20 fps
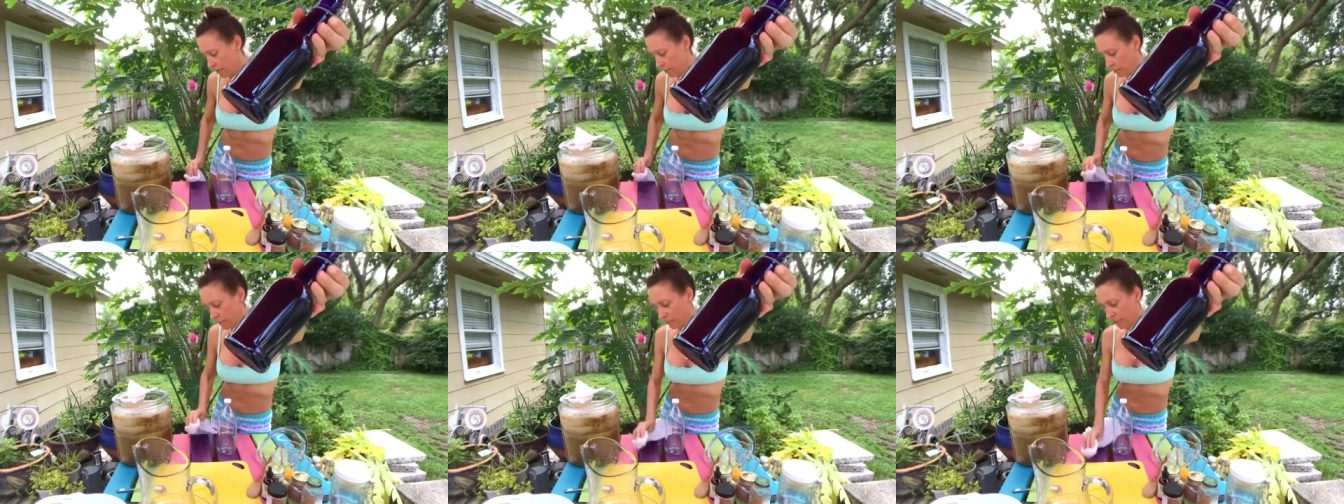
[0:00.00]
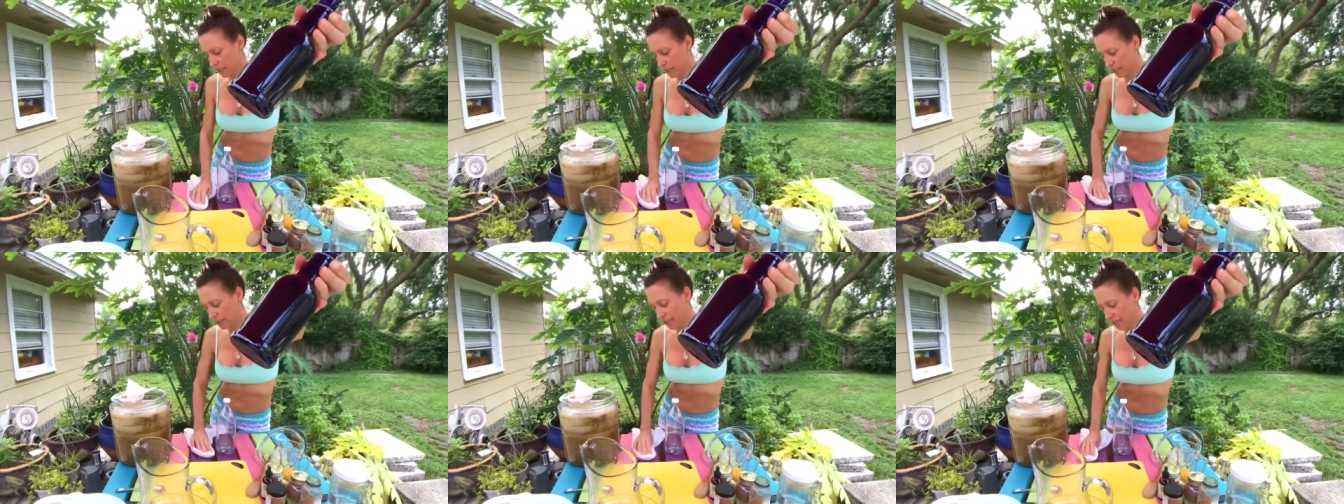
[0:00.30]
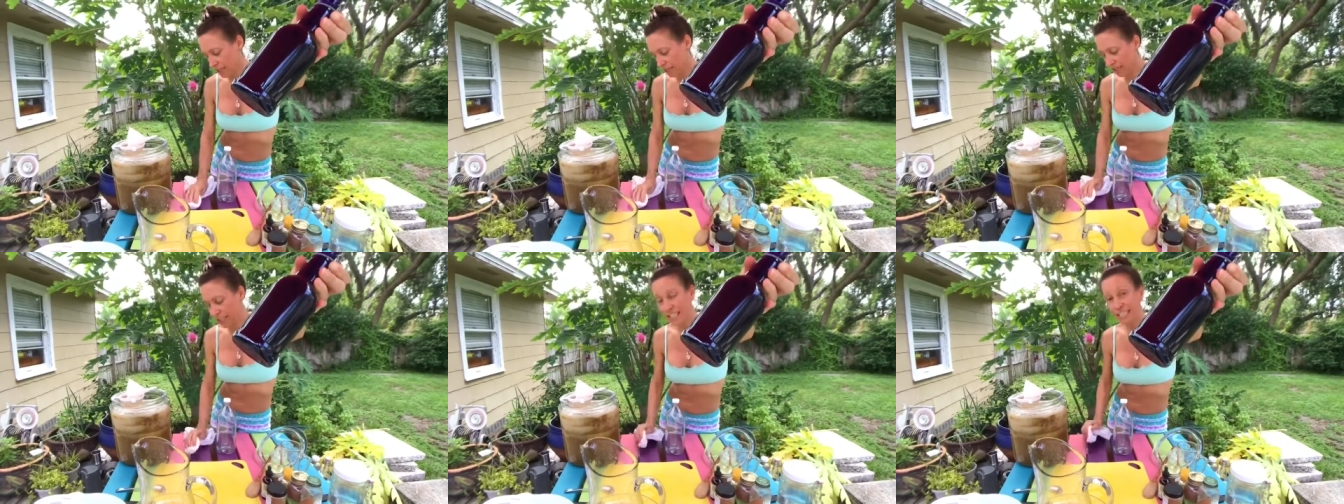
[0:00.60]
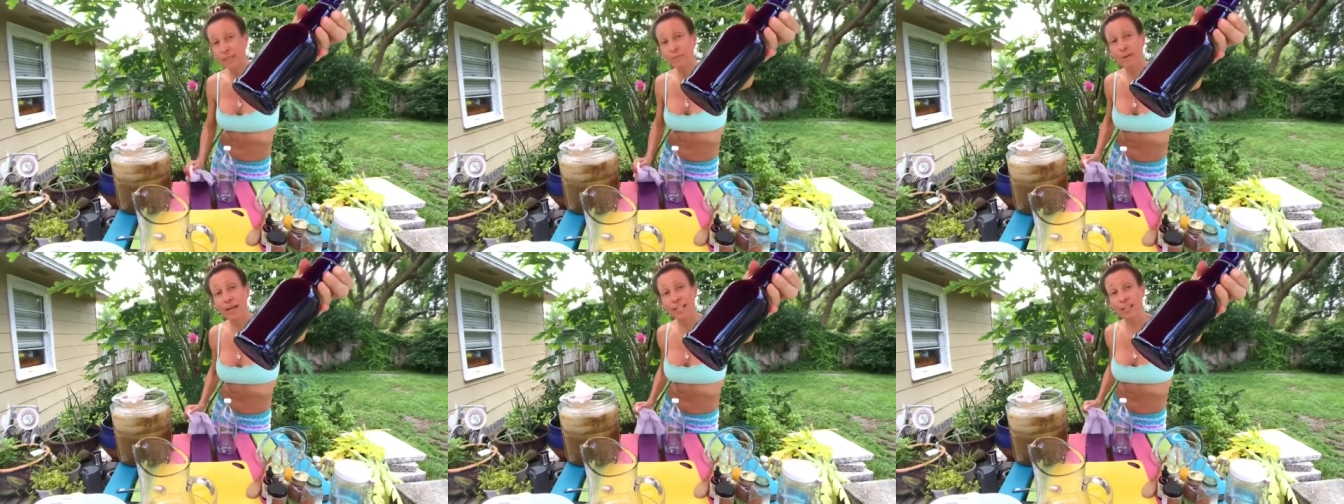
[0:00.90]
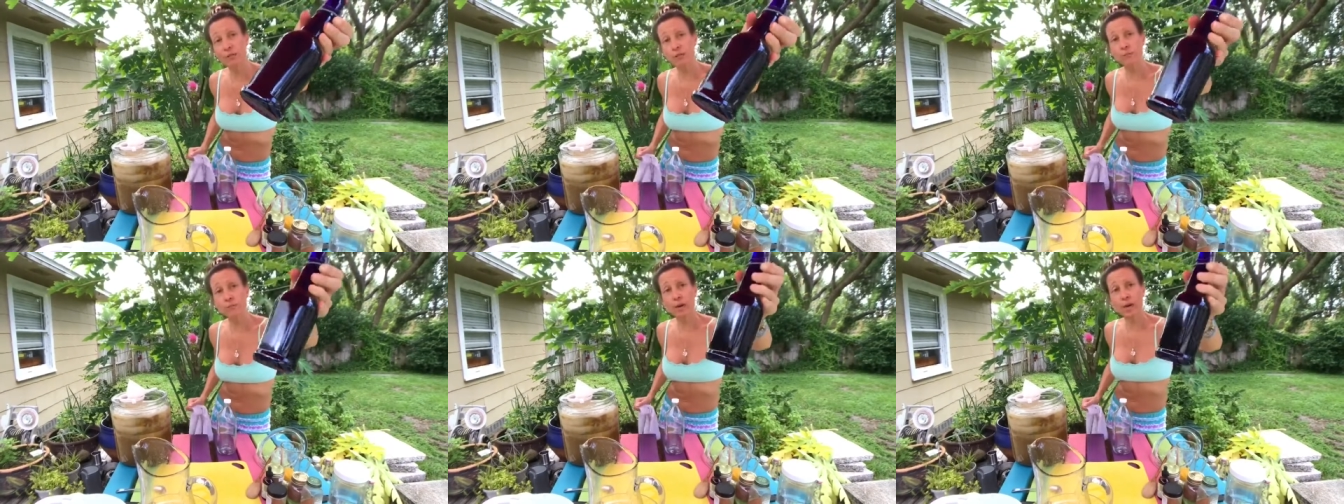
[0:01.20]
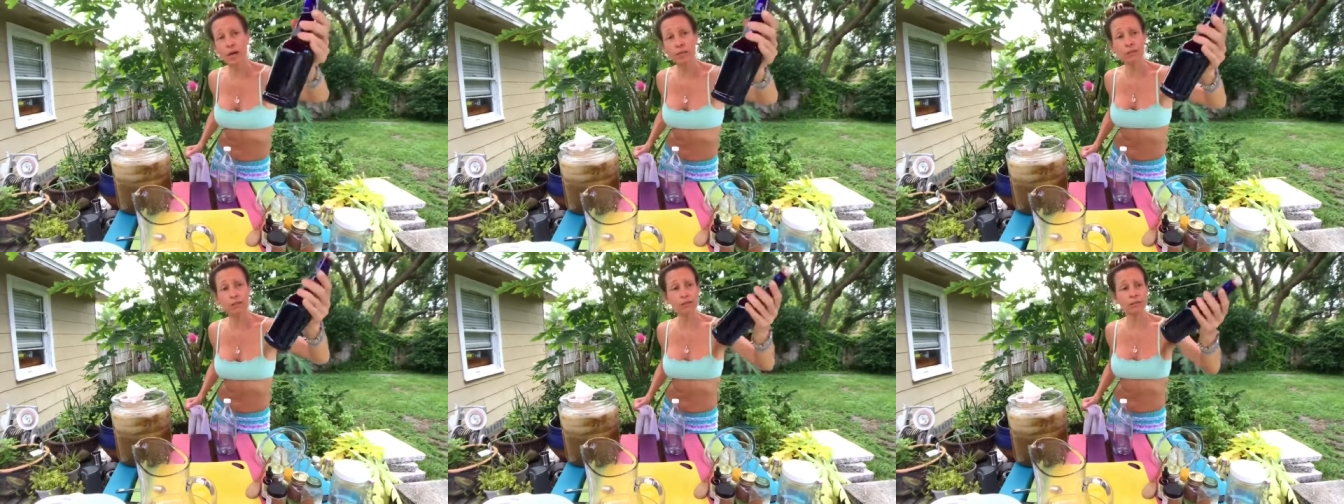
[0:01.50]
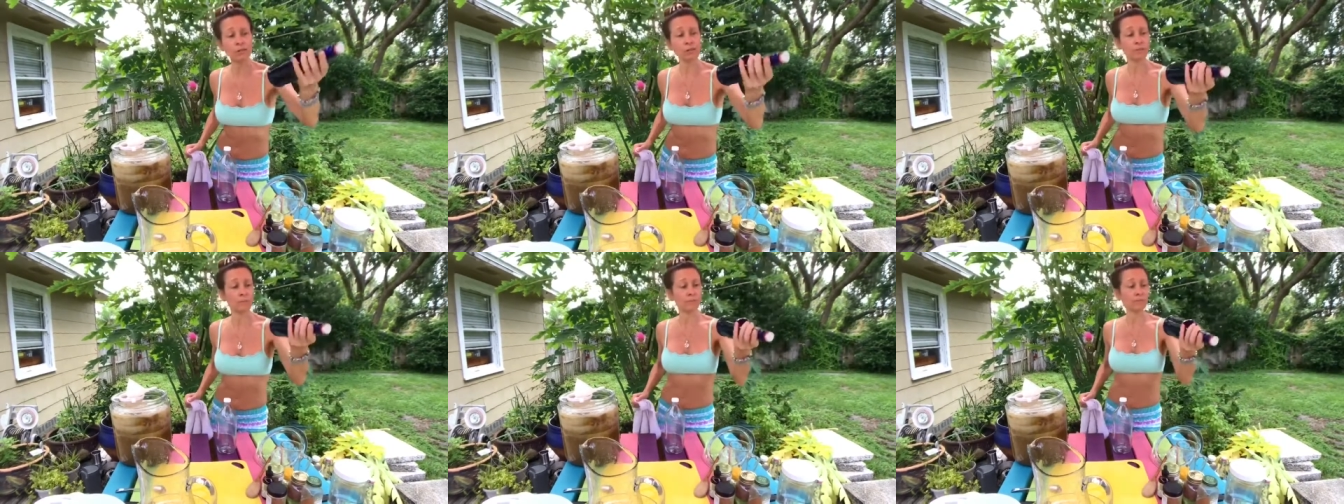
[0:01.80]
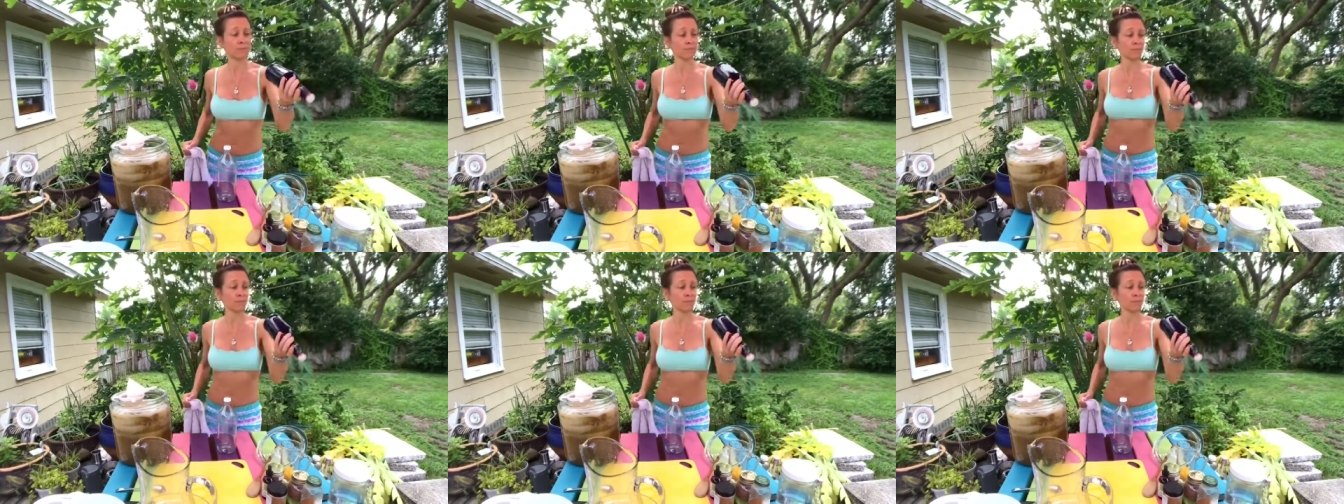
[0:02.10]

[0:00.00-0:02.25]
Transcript: But because I clean my own bottles,